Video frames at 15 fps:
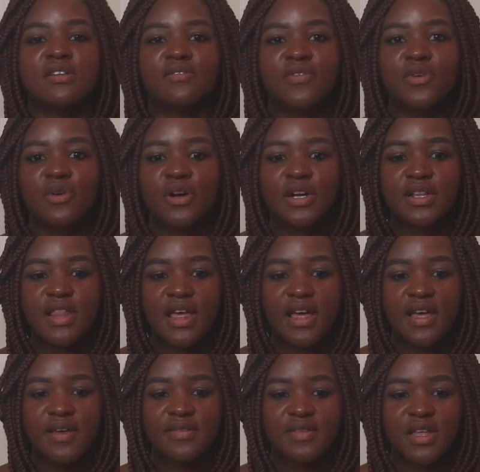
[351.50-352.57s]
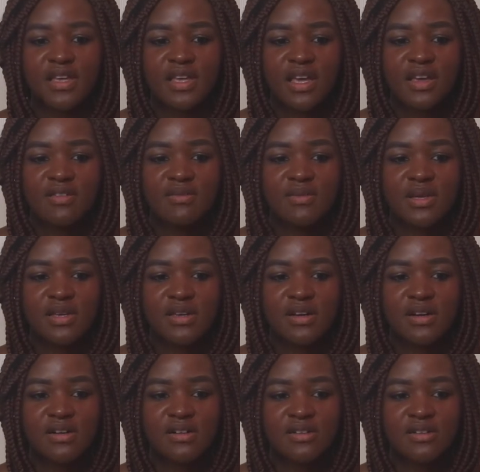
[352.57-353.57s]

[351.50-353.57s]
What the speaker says: for that. They gave me